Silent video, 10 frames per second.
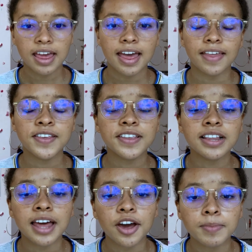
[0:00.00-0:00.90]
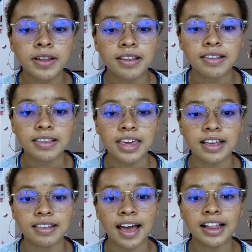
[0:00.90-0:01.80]
And this allowed me to see
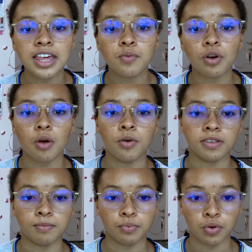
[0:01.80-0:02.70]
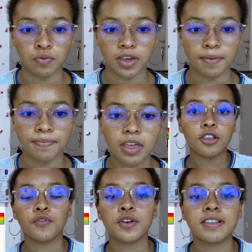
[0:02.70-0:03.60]
exactly where I was improving.
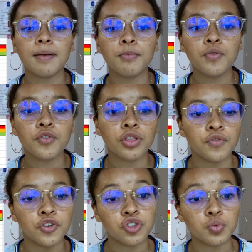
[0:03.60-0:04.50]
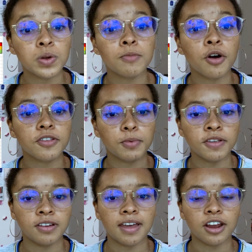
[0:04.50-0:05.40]
So for example, for the first 3 mocks plus
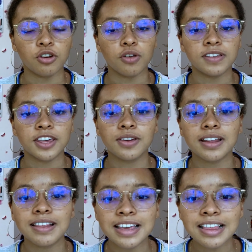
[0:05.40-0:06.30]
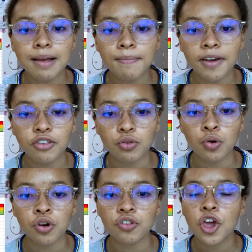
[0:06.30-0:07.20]
a diagnostic, you can see that my
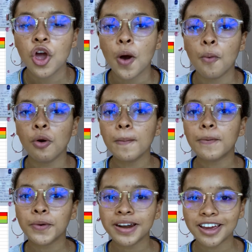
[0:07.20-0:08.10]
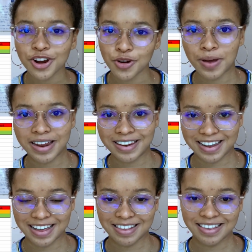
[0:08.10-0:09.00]
scores were pretty
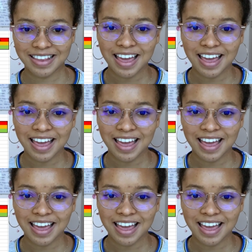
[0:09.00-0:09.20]
horrendous.